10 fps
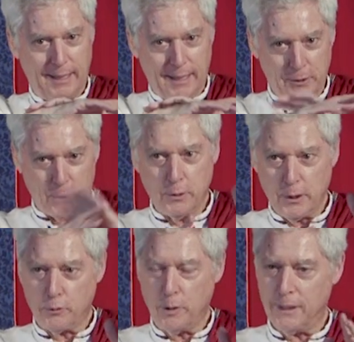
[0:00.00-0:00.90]
and don't
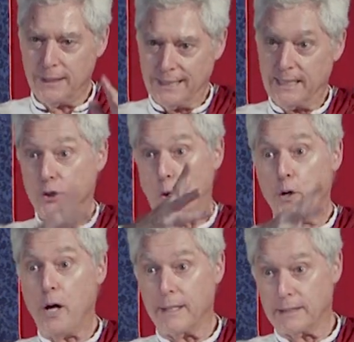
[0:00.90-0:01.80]
attribute existence or
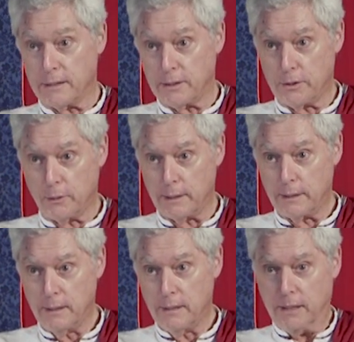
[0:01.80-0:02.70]
non-existence to it,
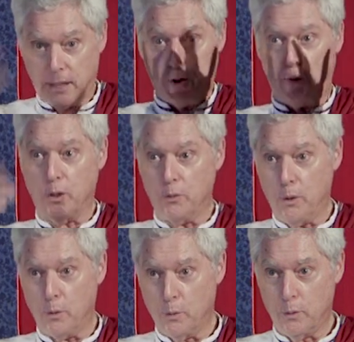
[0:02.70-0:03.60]
because you don't
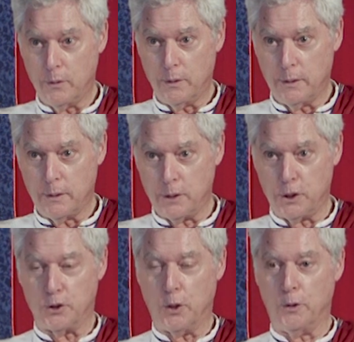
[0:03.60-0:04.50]
know. You
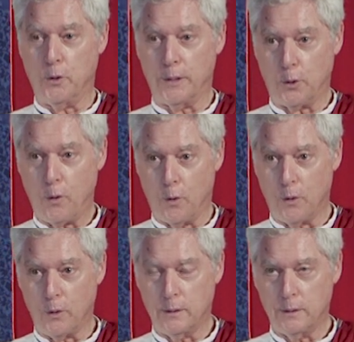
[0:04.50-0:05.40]
just don't know at
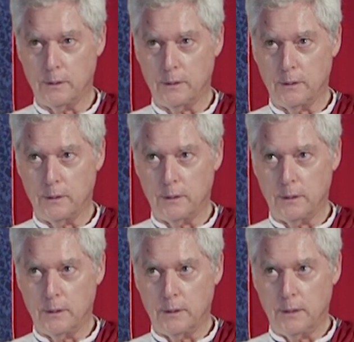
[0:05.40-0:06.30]
all.
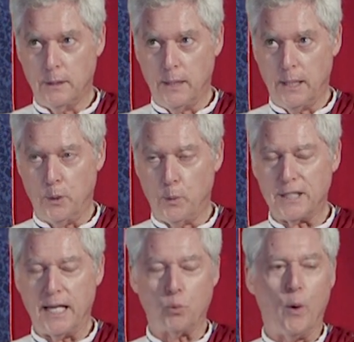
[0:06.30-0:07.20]
In which
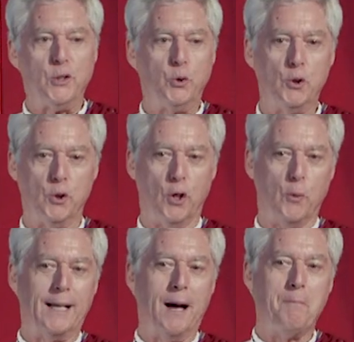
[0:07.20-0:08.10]
case, what do you know?
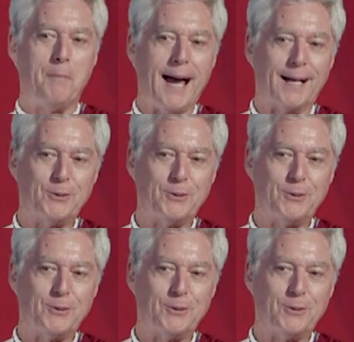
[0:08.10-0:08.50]
We come back